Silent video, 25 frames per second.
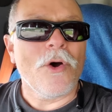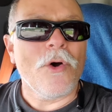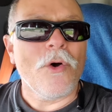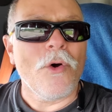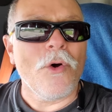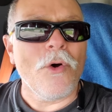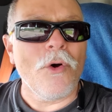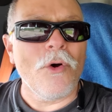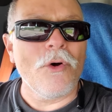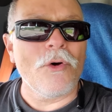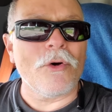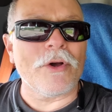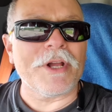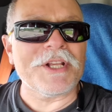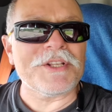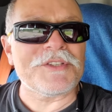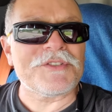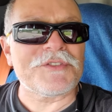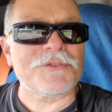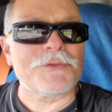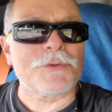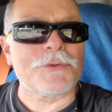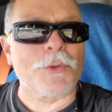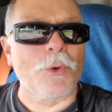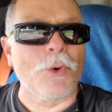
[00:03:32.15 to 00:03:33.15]
Who
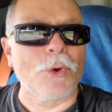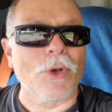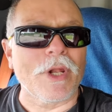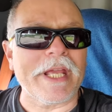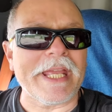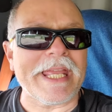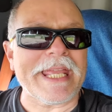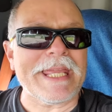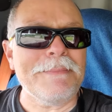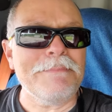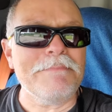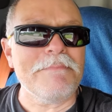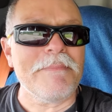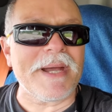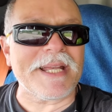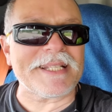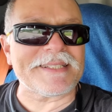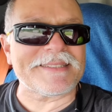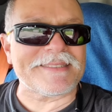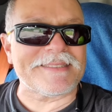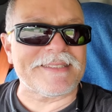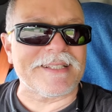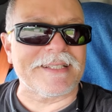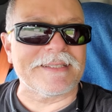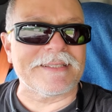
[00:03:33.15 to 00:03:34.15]
is truly
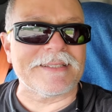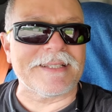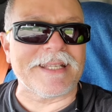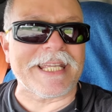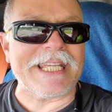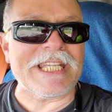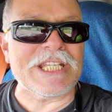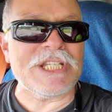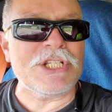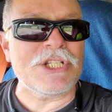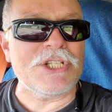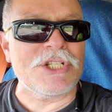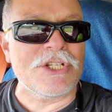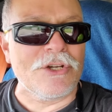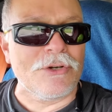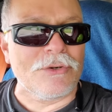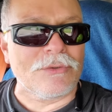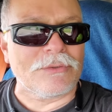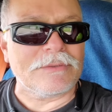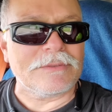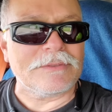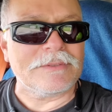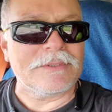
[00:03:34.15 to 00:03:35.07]
invested in you?